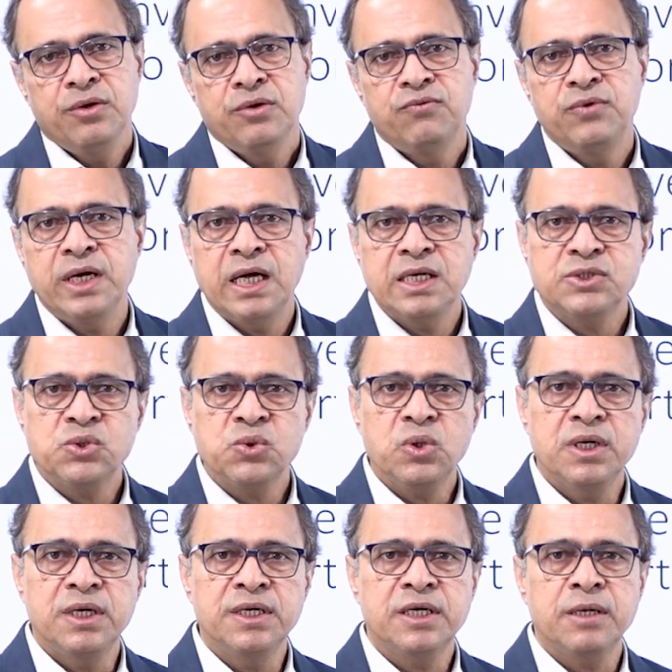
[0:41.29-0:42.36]
We also
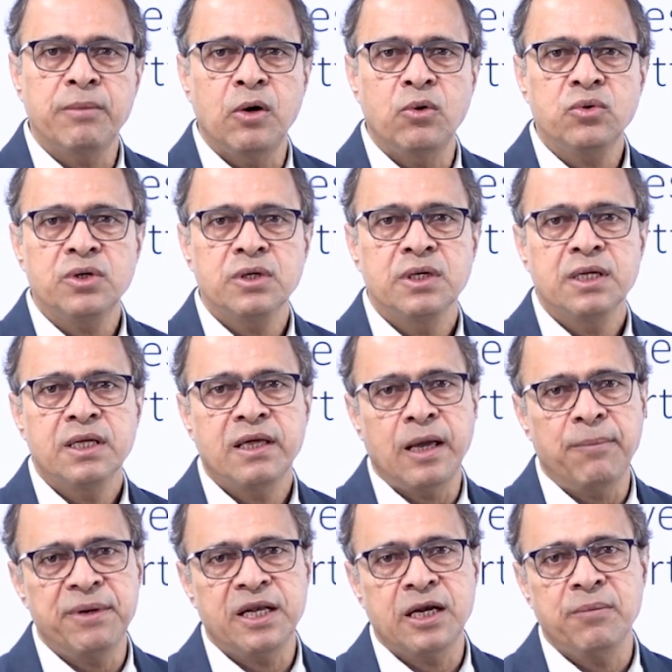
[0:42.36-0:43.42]
learned about
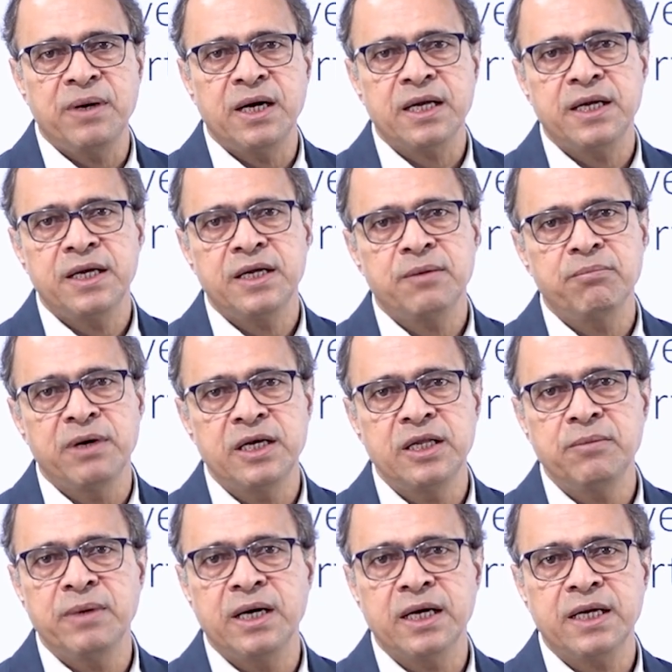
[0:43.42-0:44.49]
capital market, money
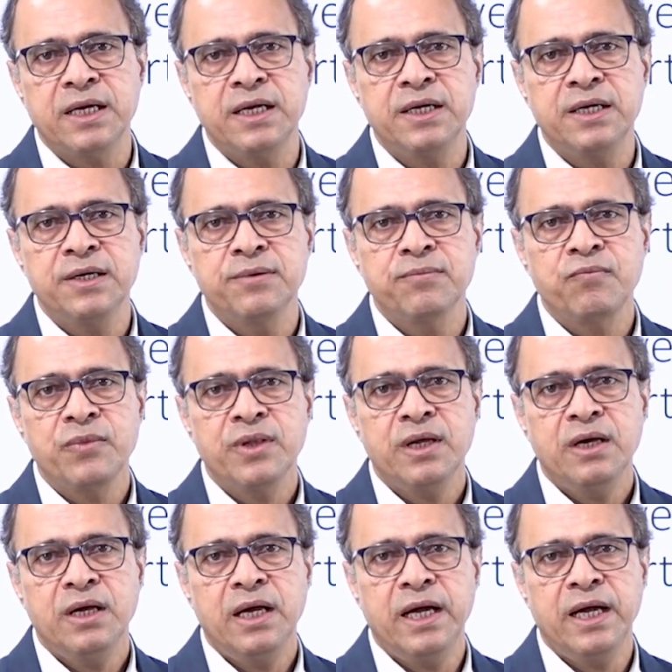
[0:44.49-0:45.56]
market,
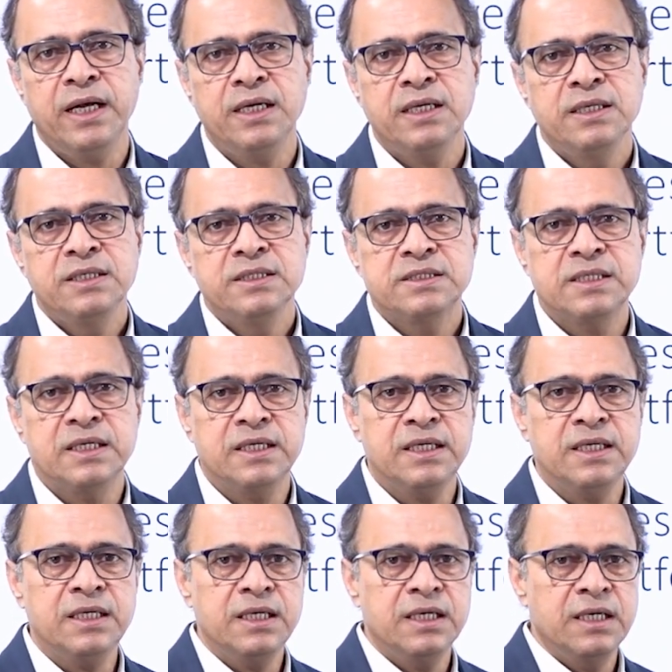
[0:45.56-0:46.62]
and
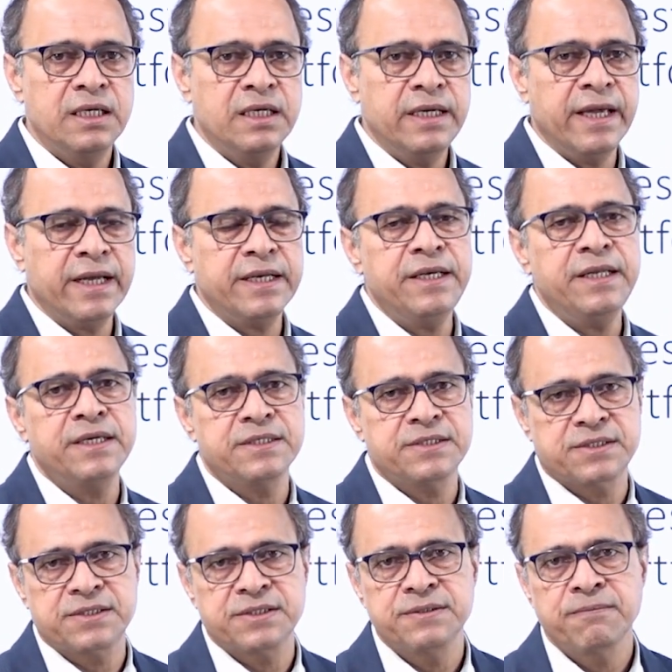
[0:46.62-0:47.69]
certain
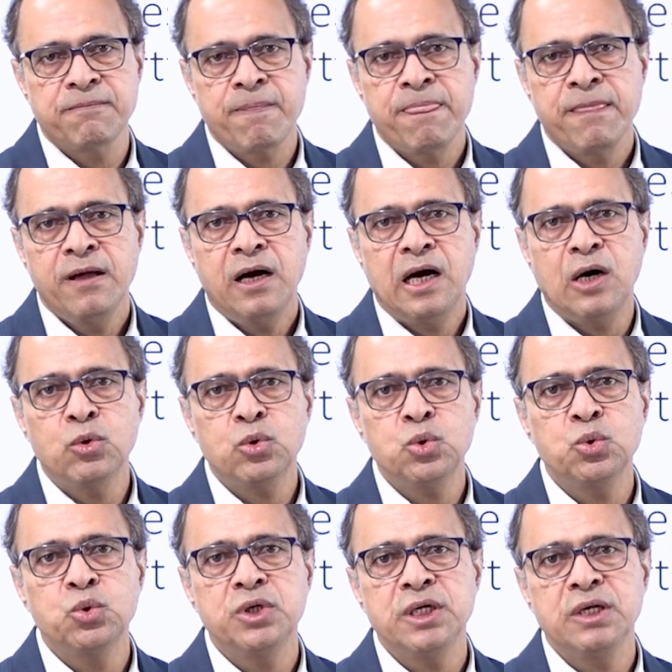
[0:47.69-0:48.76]
techniques, how
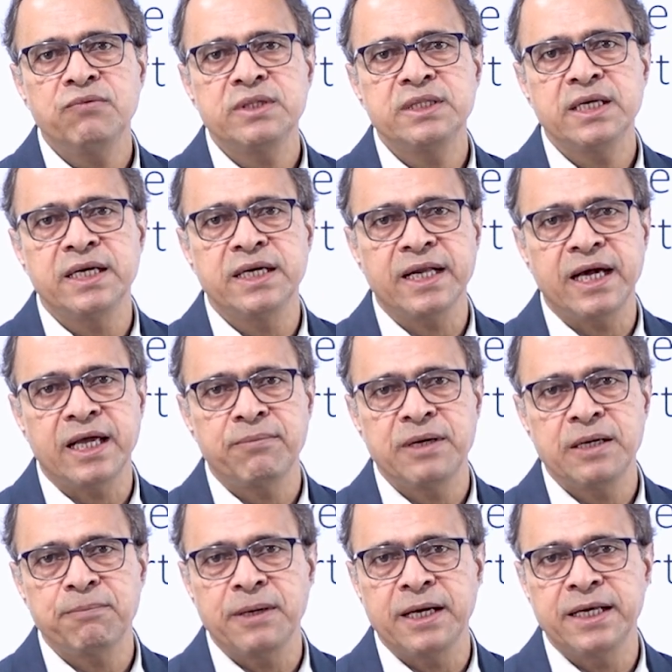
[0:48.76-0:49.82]
to deal with the
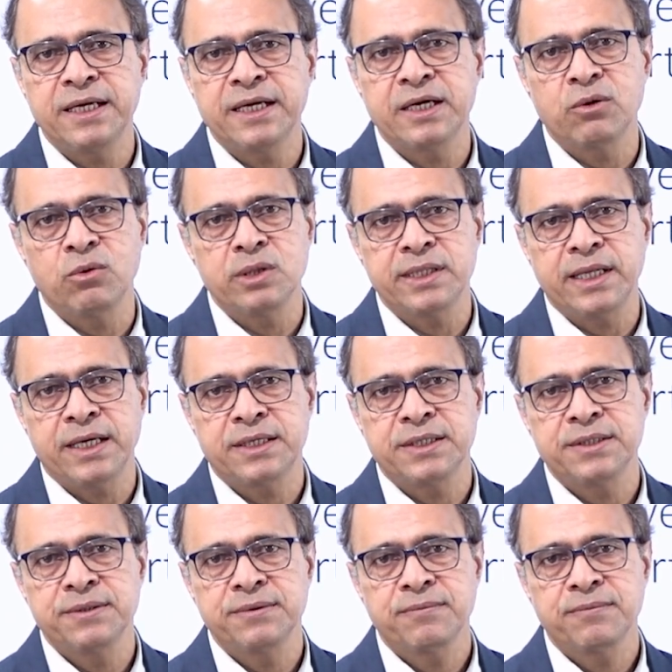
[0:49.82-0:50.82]
retirement planning and all that.